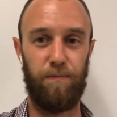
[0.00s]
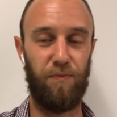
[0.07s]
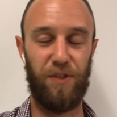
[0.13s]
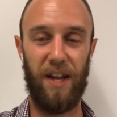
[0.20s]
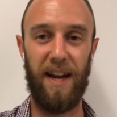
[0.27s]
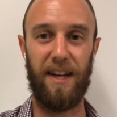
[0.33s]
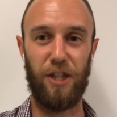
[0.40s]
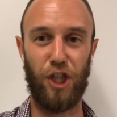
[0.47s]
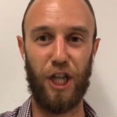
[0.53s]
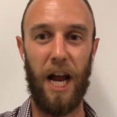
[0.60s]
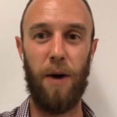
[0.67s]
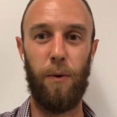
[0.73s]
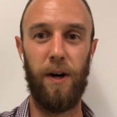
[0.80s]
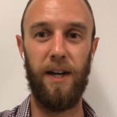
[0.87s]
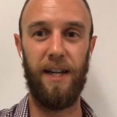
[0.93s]
take a
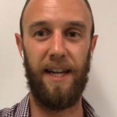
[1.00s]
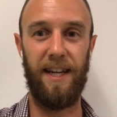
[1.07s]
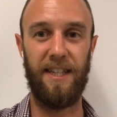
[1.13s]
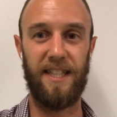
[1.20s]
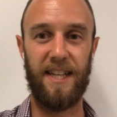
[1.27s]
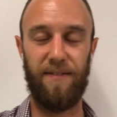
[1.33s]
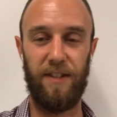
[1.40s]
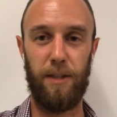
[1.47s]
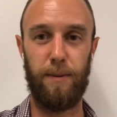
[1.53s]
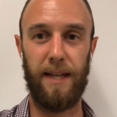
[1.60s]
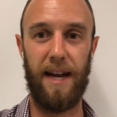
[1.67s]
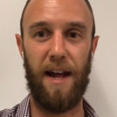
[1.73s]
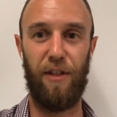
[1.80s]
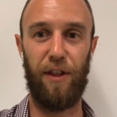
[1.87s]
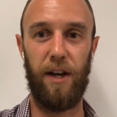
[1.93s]
shower in 70%
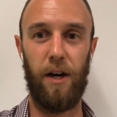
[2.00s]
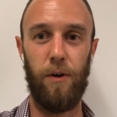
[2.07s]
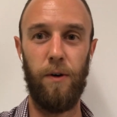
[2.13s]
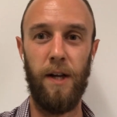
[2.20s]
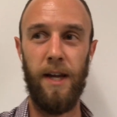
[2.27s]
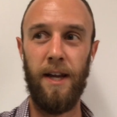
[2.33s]
ethanol,